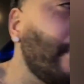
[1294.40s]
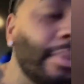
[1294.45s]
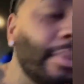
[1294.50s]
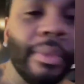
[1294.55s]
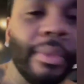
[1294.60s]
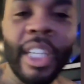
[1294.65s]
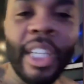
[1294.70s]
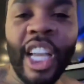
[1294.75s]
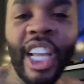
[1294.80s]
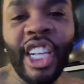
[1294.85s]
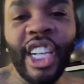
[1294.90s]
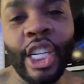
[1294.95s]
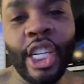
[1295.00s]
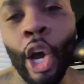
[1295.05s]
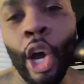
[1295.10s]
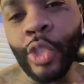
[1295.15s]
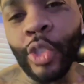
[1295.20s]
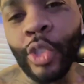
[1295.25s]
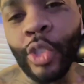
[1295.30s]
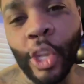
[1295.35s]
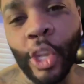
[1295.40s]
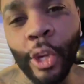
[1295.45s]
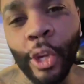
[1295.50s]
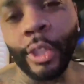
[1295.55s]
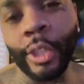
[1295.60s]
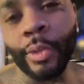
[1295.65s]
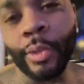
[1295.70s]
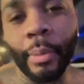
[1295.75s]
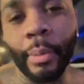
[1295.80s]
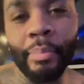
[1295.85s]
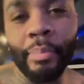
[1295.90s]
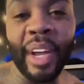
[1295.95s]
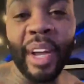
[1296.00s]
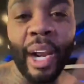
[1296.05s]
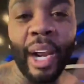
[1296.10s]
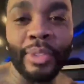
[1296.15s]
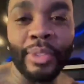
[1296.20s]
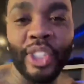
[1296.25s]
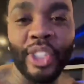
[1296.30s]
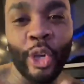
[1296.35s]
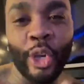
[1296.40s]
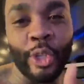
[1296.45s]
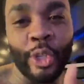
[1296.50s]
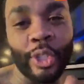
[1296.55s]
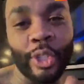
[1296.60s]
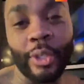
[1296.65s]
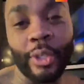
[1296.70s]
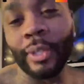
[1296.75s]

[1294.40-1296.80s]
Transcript: Yeah, no surgery, but I'm surgical.